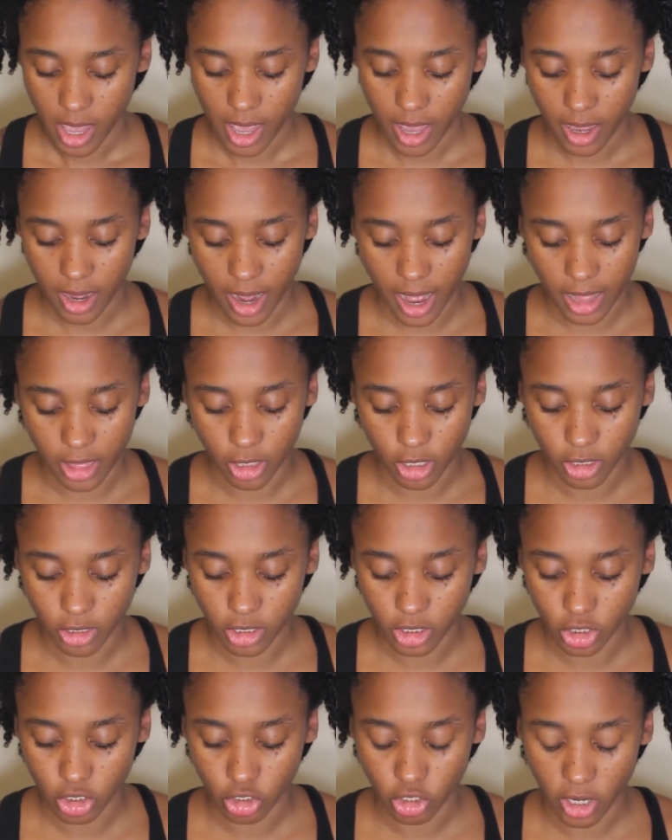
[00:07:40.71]
and I learned
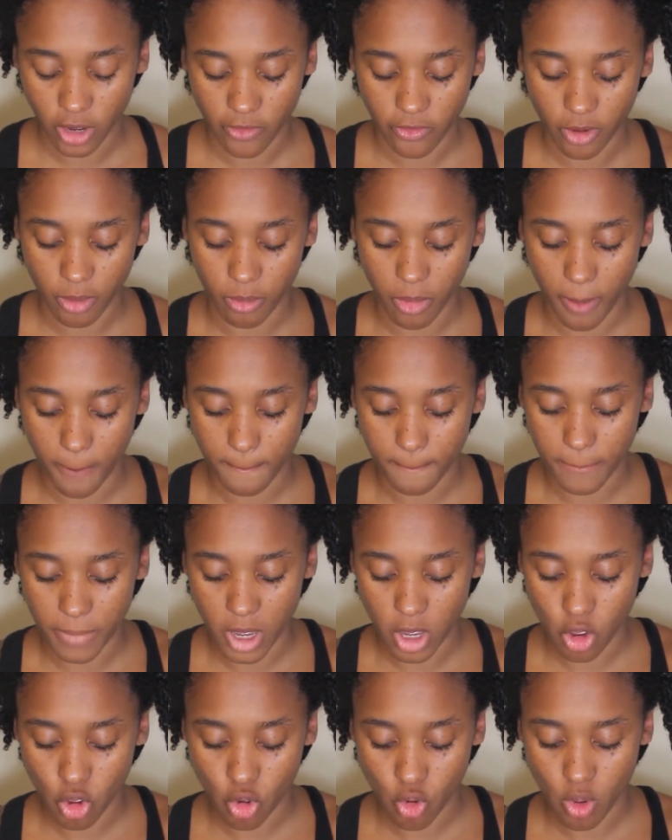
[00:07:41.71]
this trick from
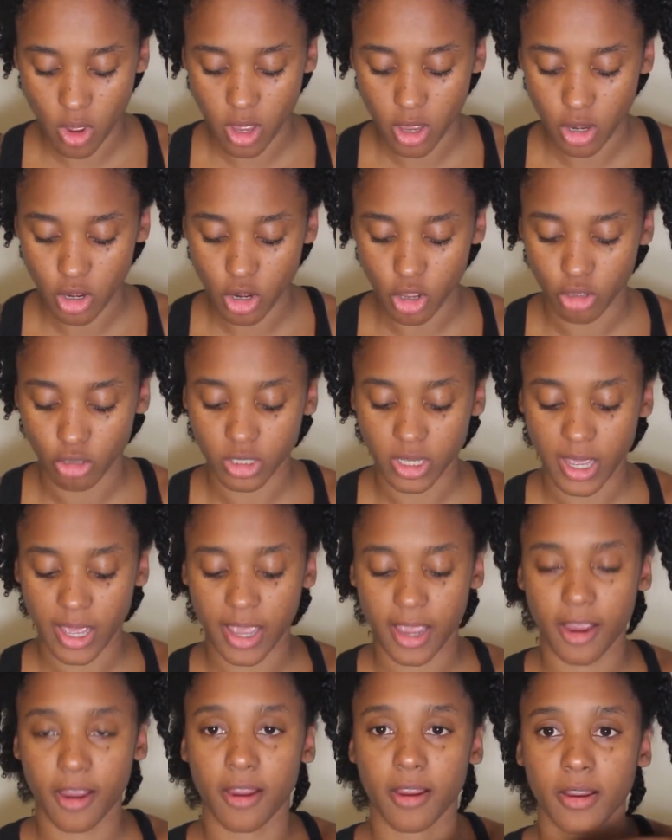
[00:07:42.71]
Mo Knows
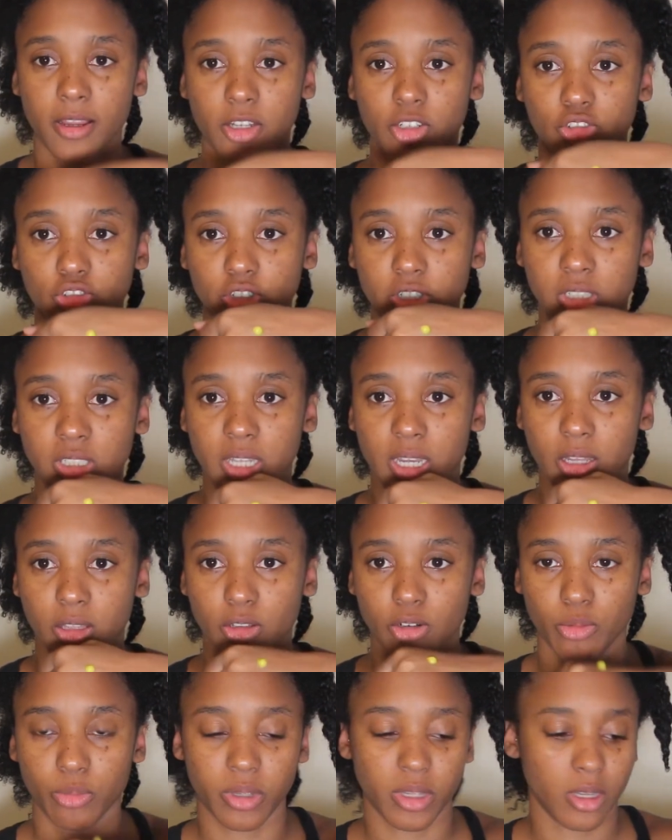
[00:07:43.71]
Hair is you just take a
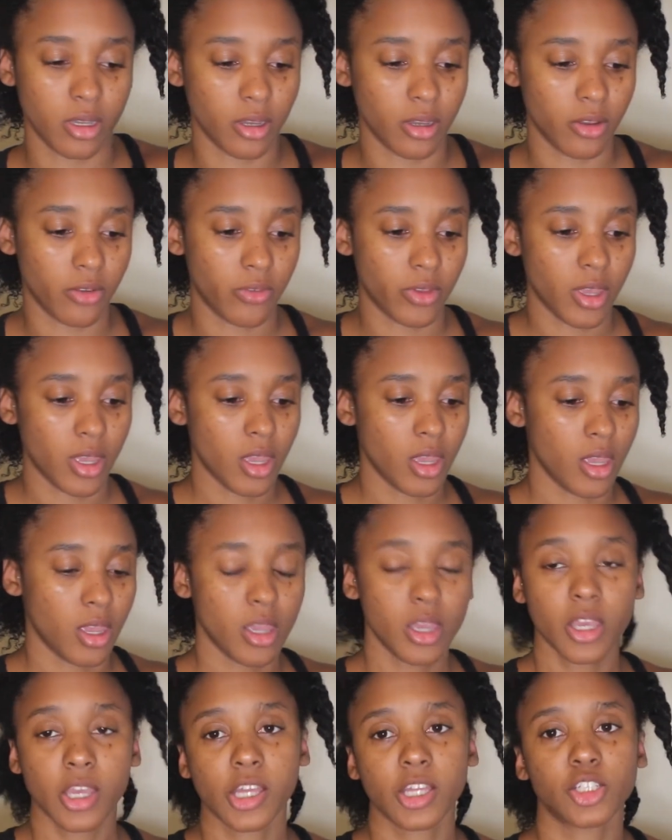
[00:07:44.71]
little bit of
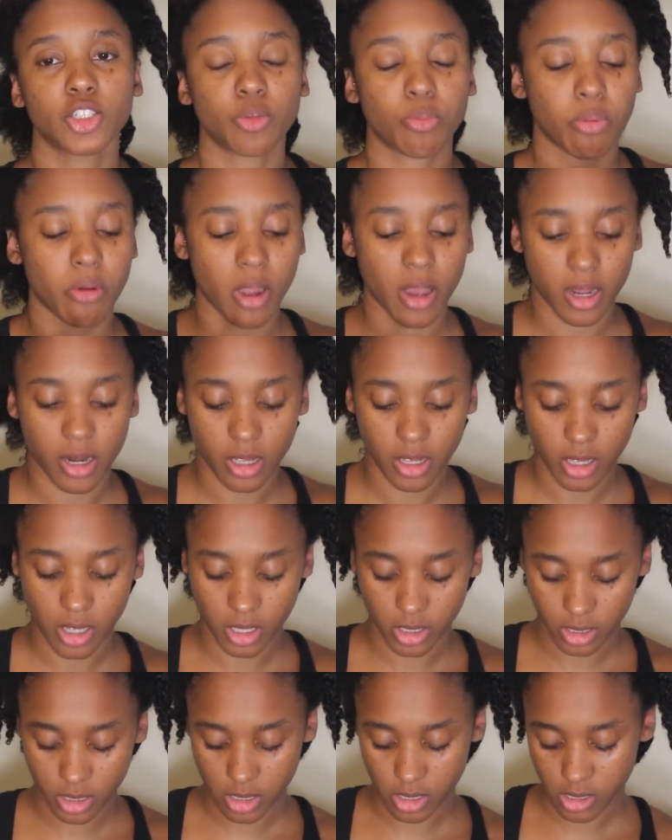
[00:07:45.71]
each
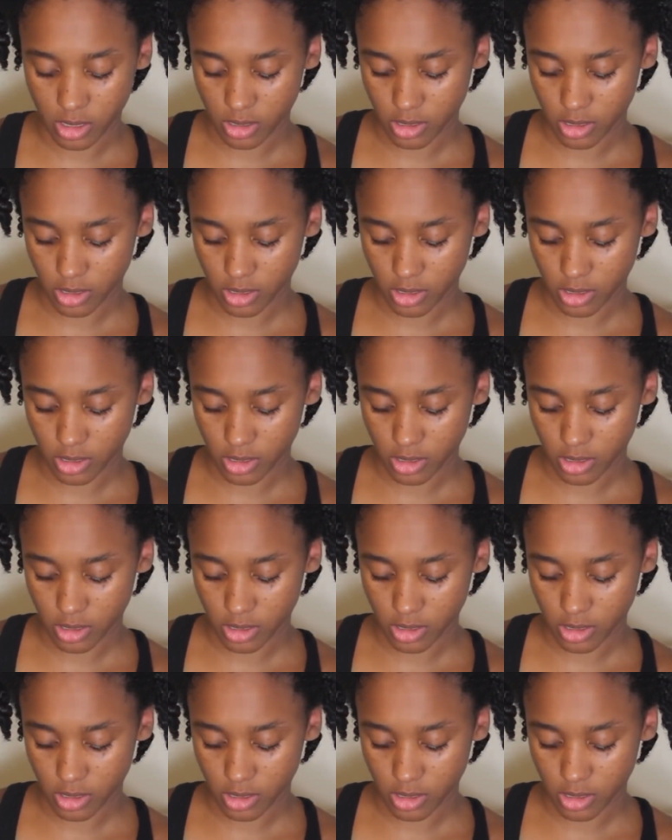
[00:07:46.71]
product